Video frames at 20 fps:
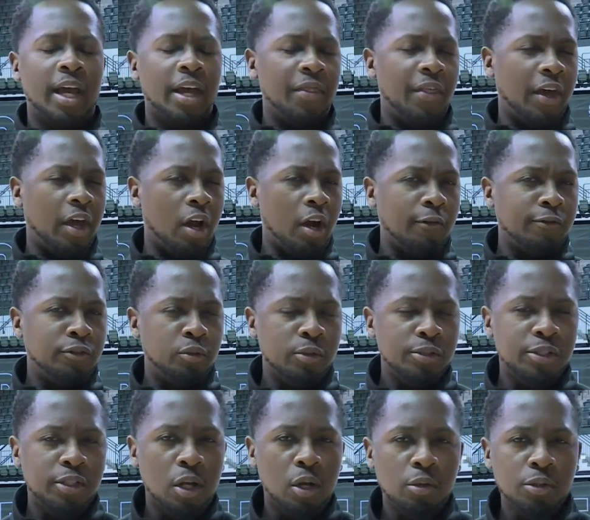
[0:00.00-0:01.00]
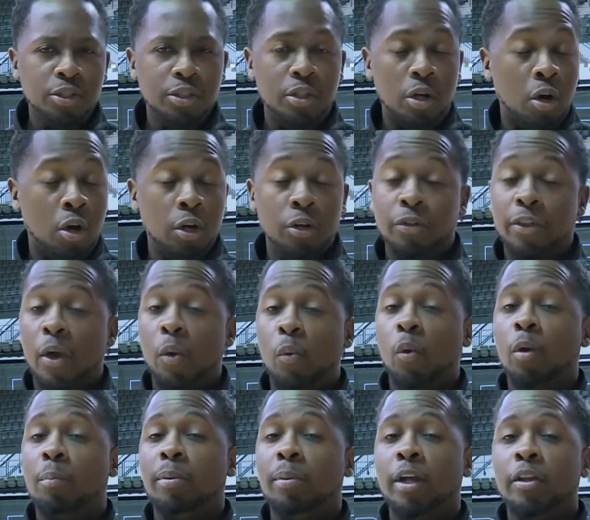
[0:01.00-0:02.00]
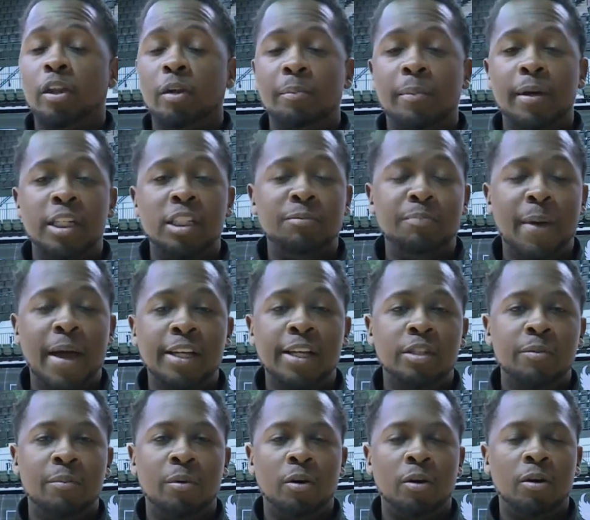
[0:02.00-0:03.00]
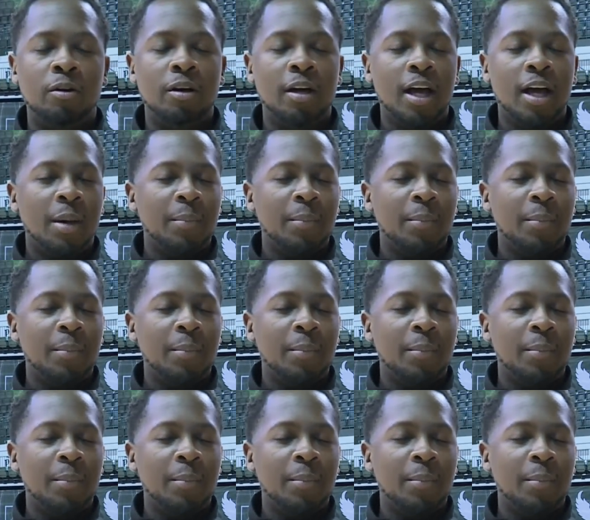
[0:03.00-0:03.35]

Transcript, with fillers: They got off to a slow start, they weren't playing their best basketball,